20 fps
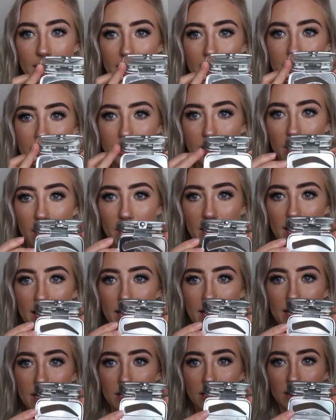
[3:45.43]
It's got
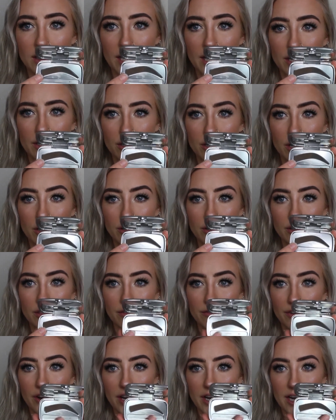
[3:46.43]
a lighter color in the
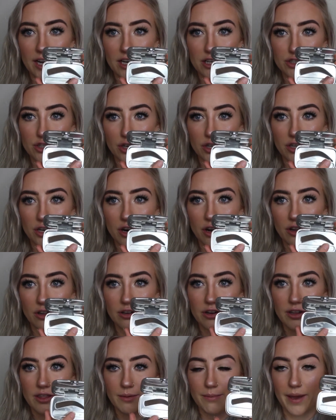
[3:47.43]
front and a darker
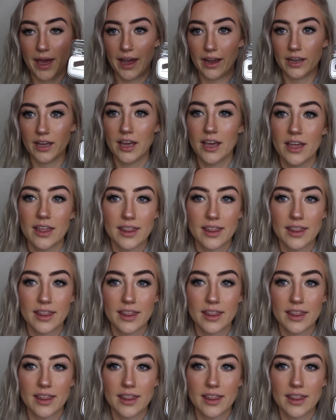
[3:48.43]
color in the back.